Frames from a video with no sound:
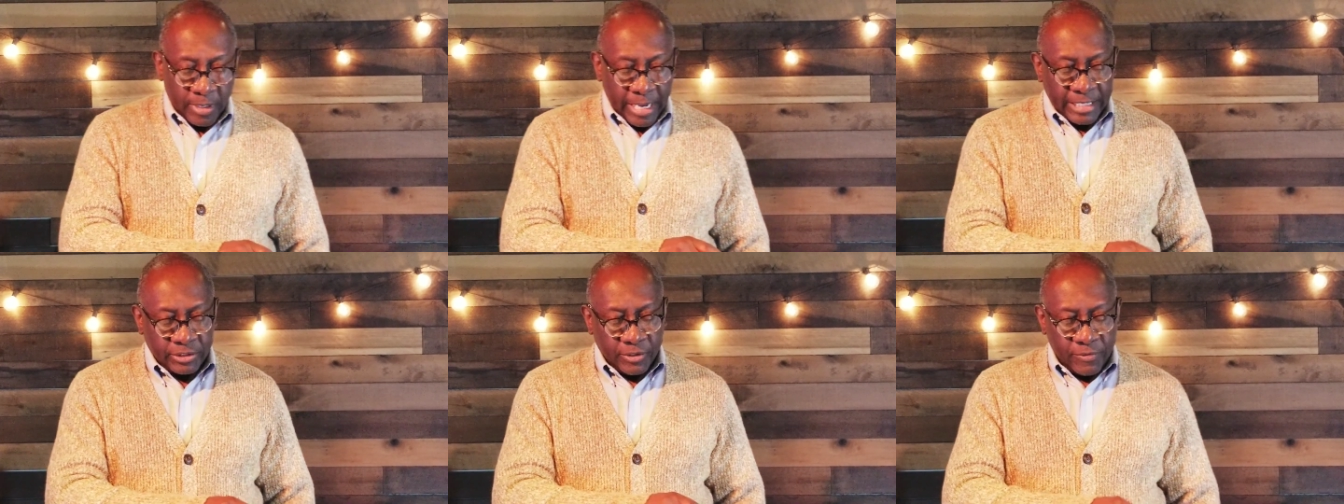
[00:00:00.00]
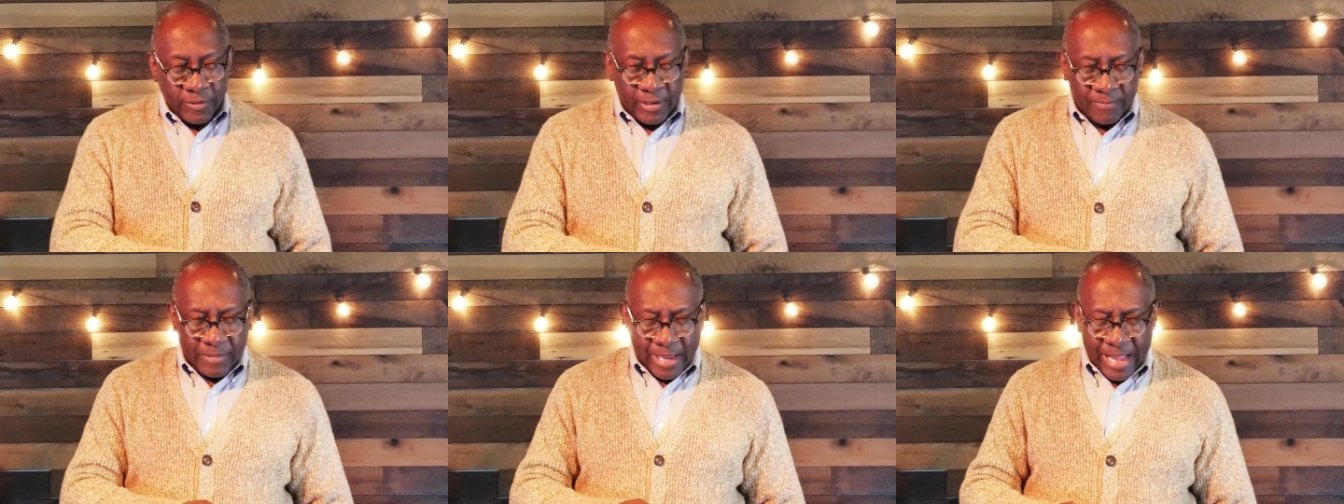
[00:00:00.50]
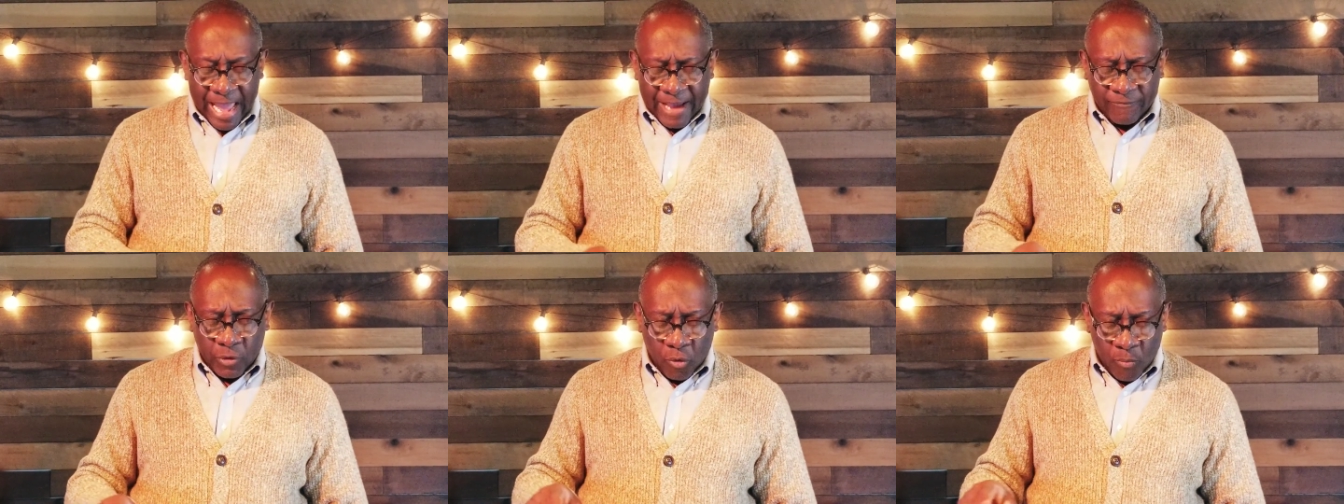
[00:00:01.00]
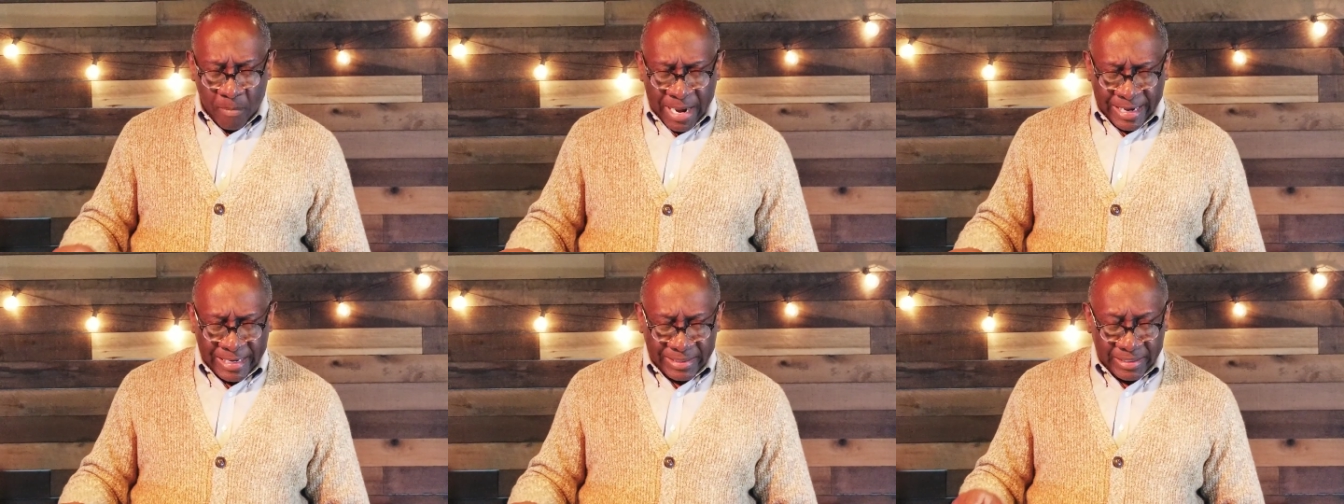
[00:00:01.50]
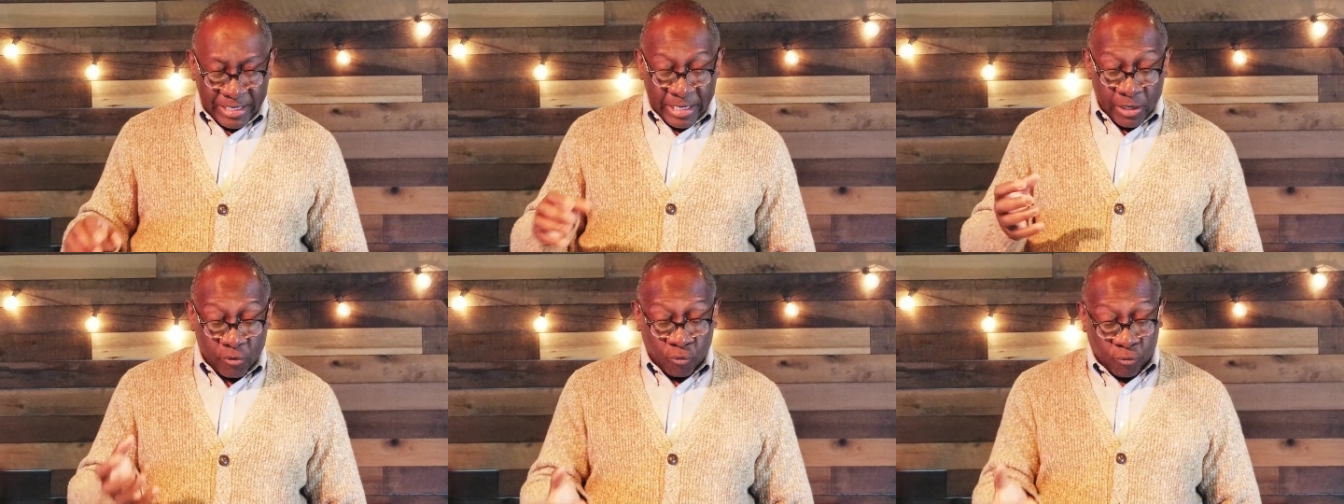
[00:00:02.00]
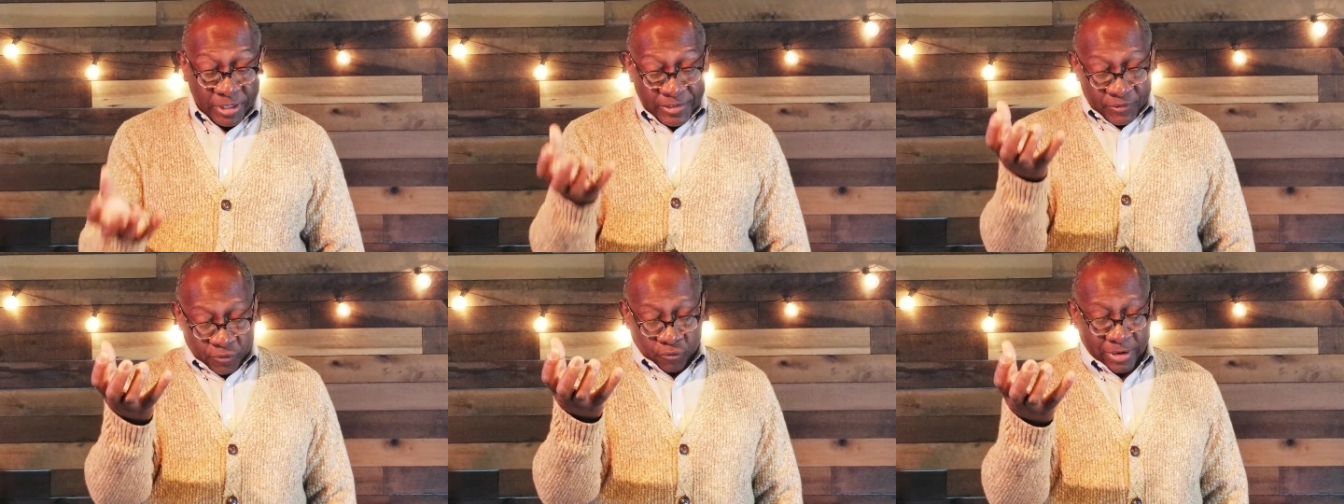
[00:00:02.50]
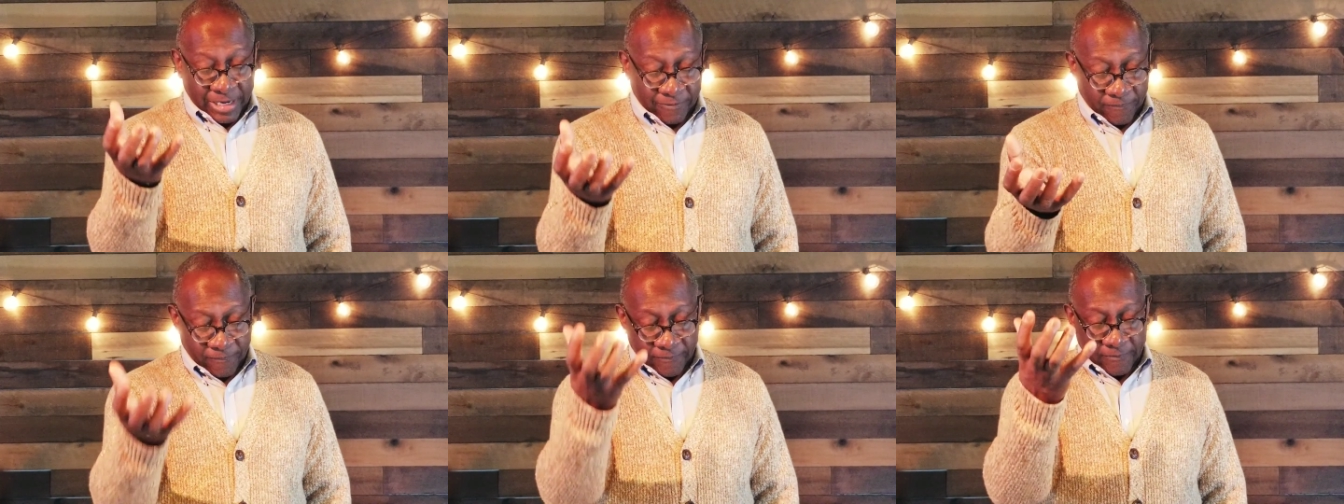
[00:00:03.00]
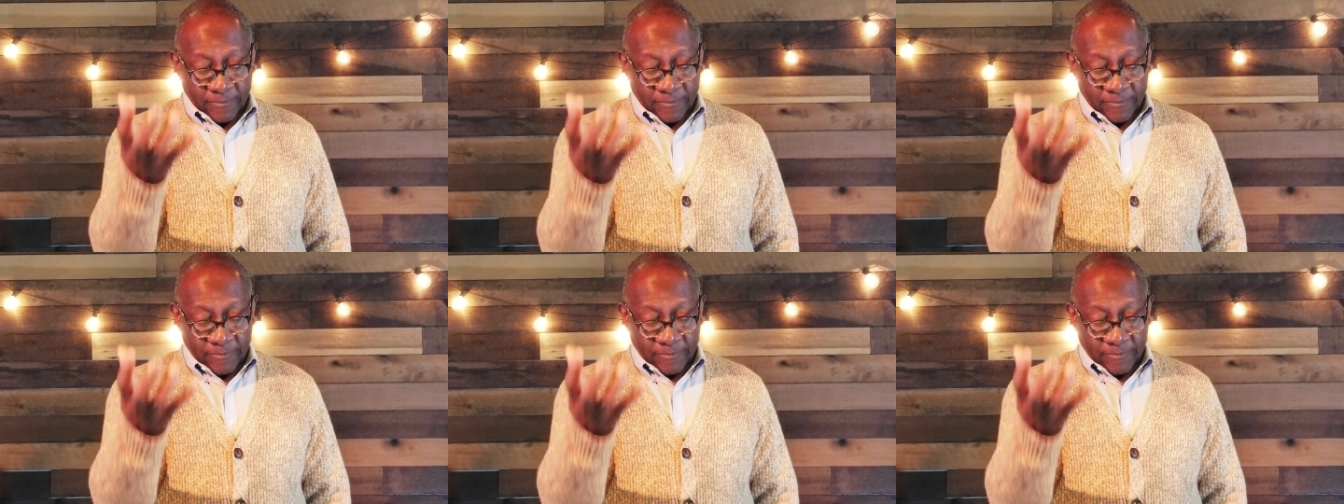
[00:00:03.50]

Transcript: and to them that have no might he increase strength